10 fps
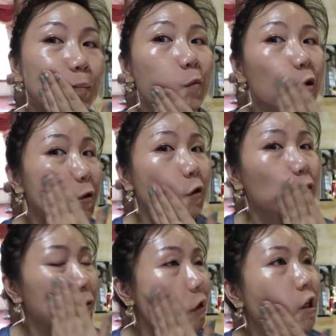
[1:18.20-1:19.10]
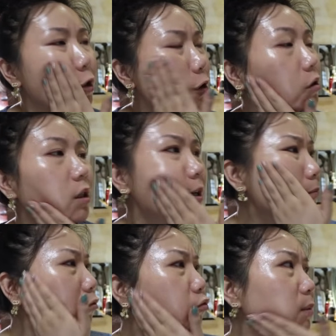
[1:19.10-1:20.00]
This one is really good. It
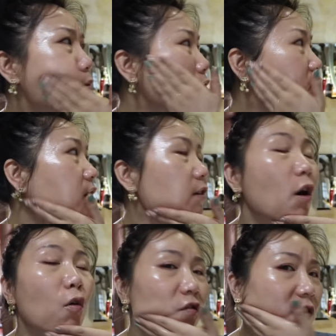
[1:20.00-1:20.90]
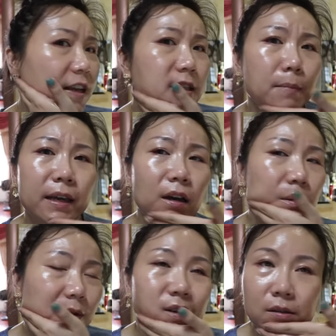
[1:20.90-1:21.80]
removes the whole face
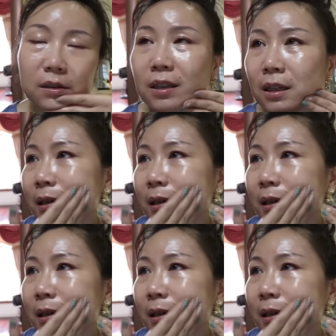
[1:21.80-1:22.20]
makeup because,